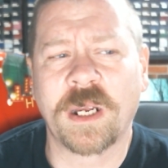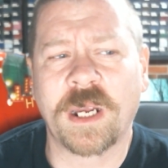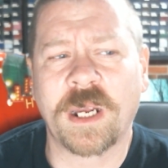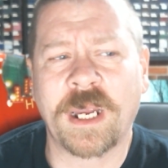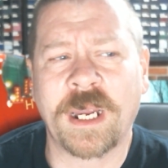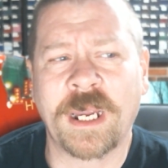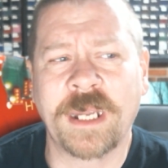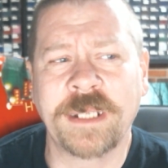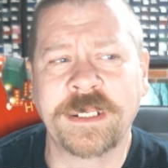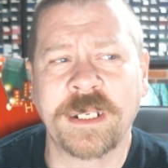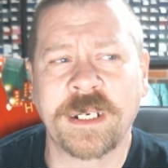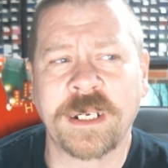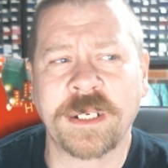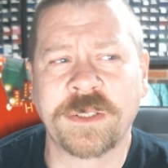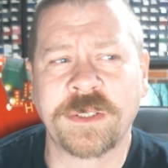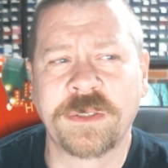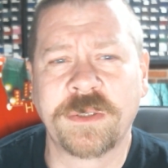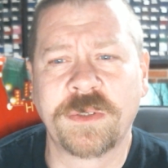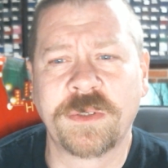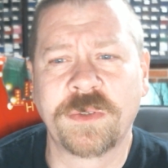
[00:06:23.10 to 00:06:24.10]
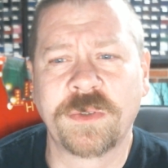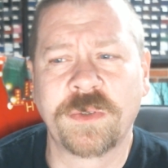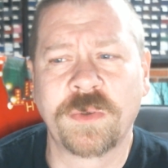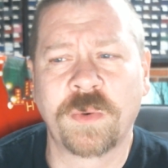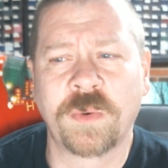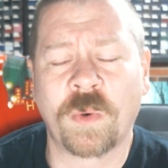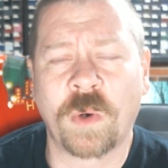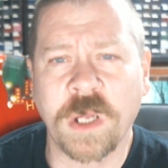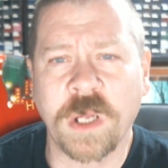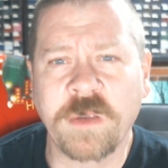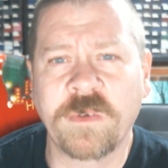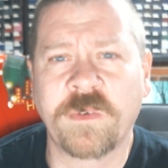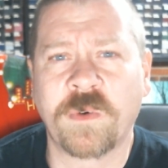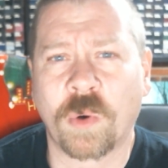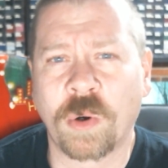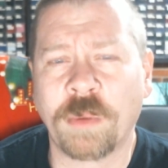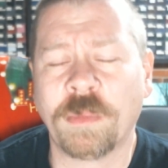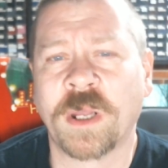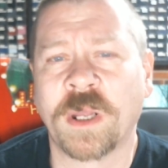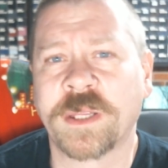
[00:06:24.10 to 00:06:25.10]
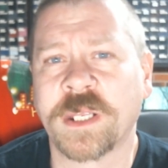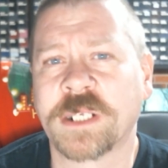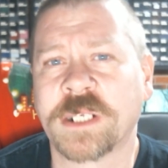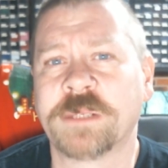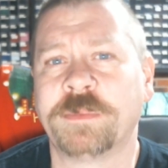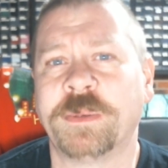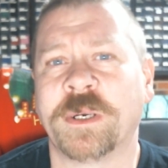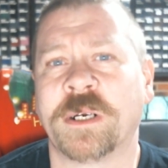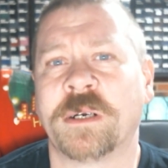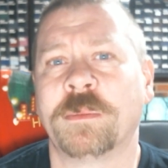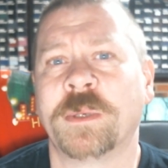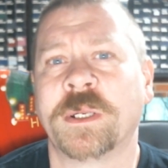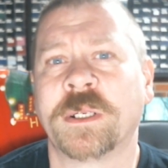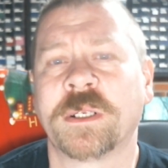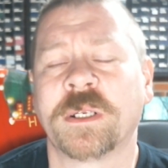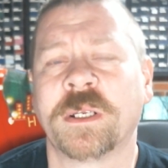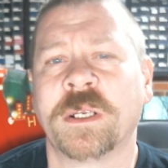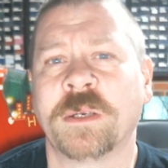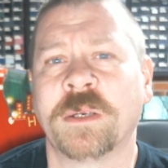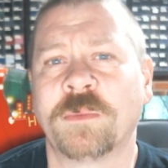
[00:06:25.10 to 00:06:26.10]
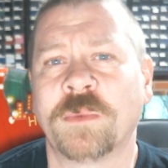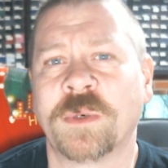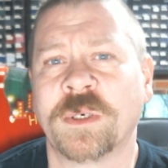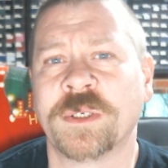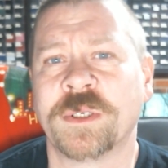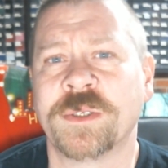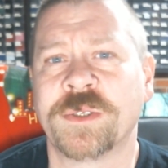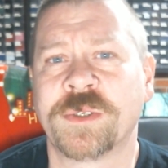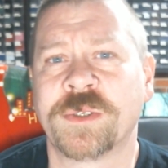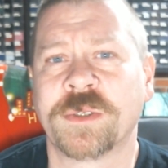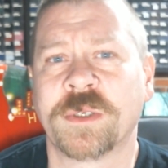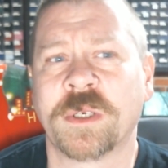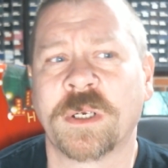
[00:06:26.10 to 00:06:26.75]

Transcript: I did a 24-month experiment. It was